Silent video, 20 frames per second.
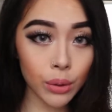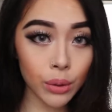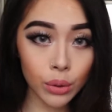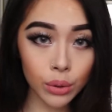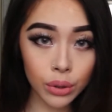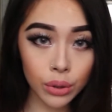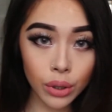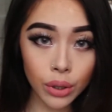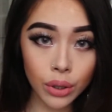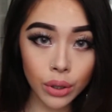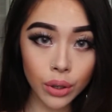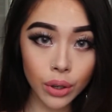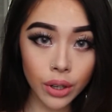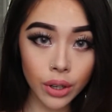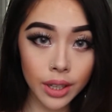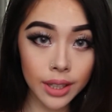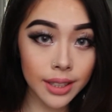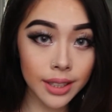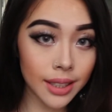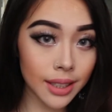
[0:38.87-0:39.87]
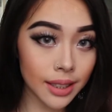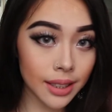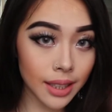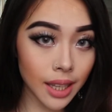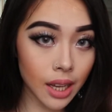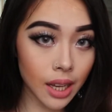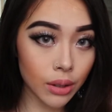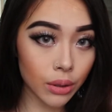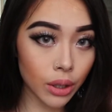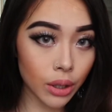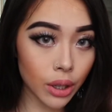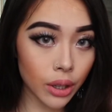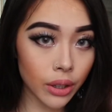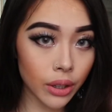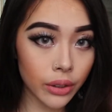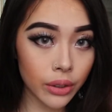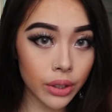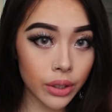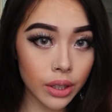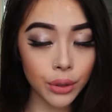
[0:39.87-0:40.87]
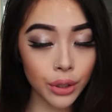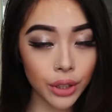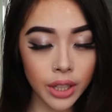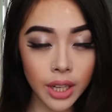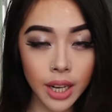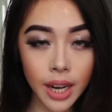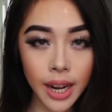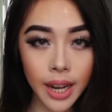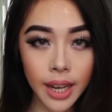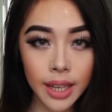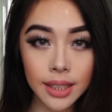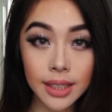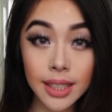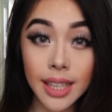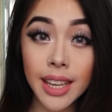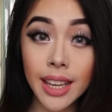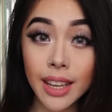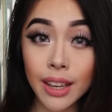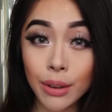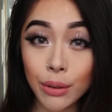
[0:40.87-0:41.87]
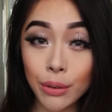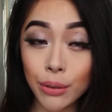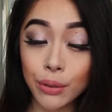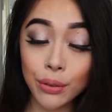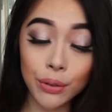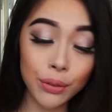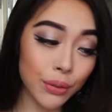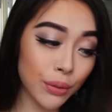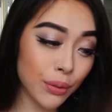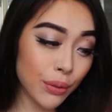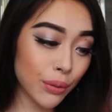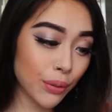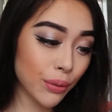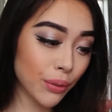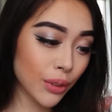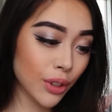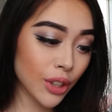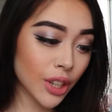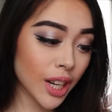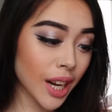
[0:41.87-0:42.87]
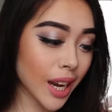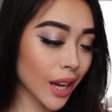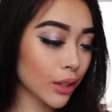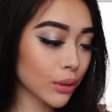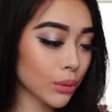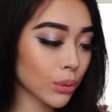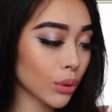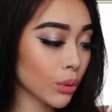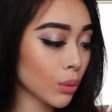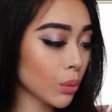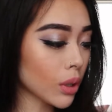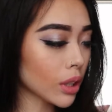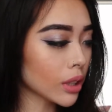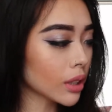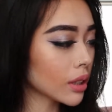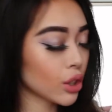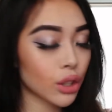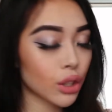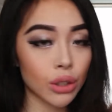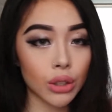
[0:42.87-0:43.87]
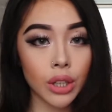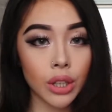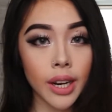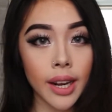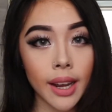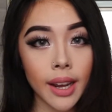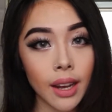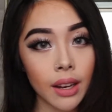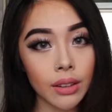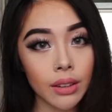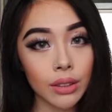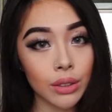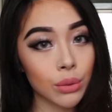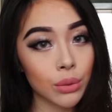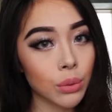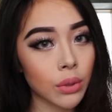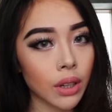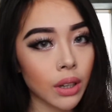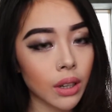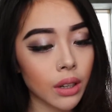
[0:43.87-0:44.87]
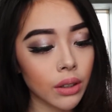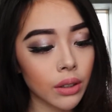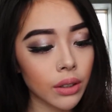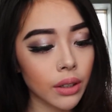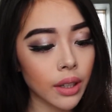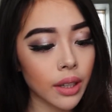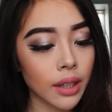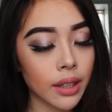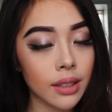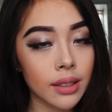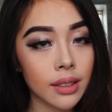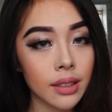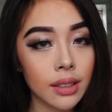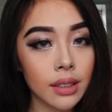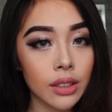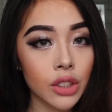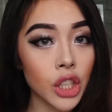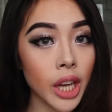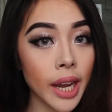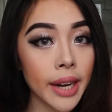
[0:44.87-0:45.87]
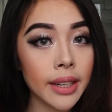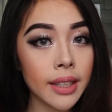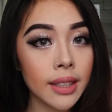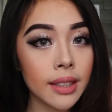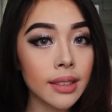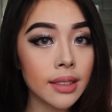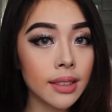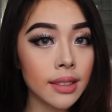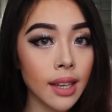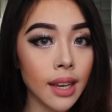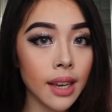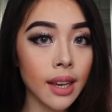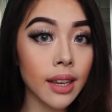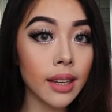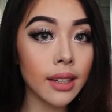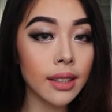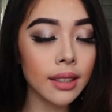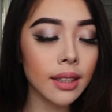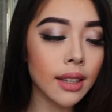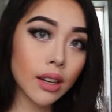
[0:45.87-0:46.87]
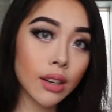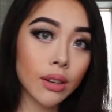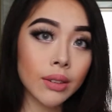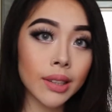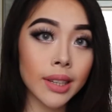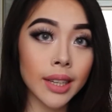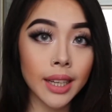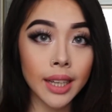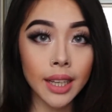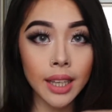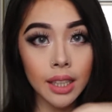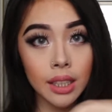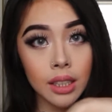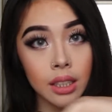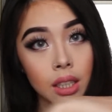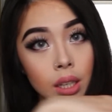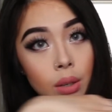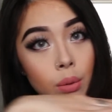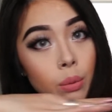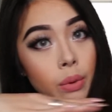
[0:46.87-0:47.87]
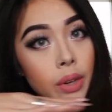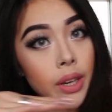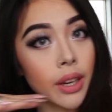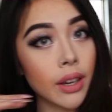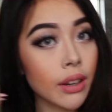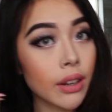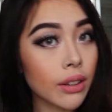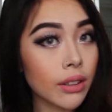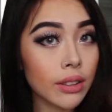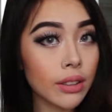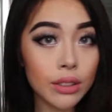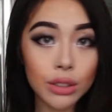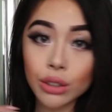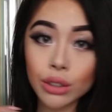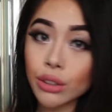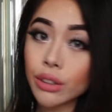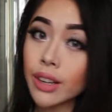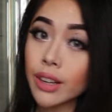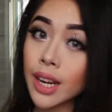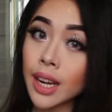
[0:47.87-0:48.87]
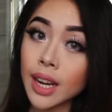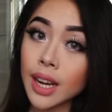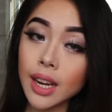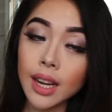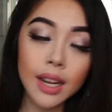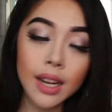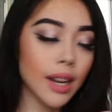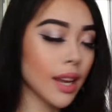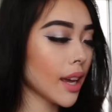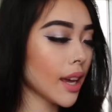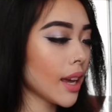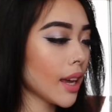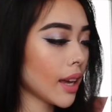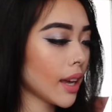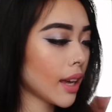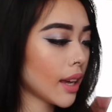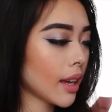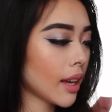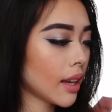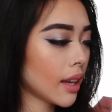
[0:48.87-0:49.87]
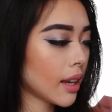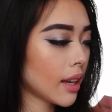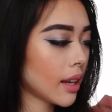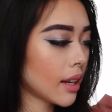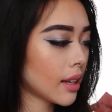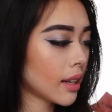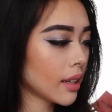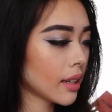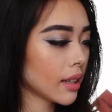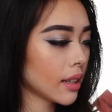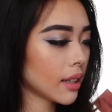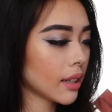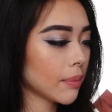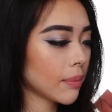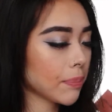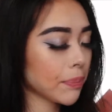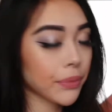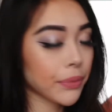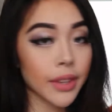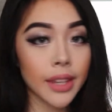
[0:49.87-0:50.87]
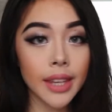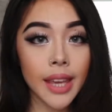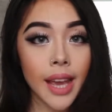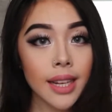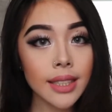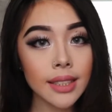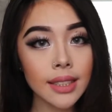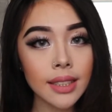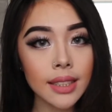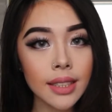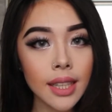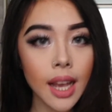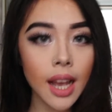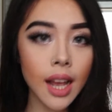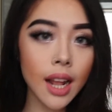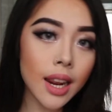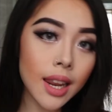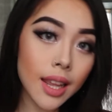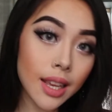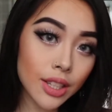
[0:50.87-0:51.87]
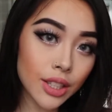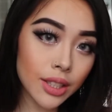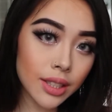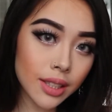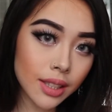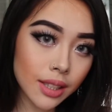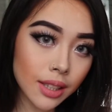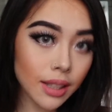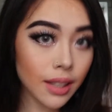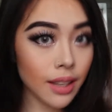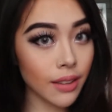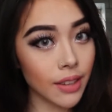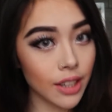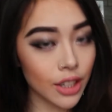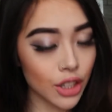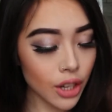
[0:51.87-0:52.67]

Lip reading: also got a discount code for you guys if you guys would want to try it out as well. It's Janice10. I'll link it somewhere on the screen, and yes, let's give it a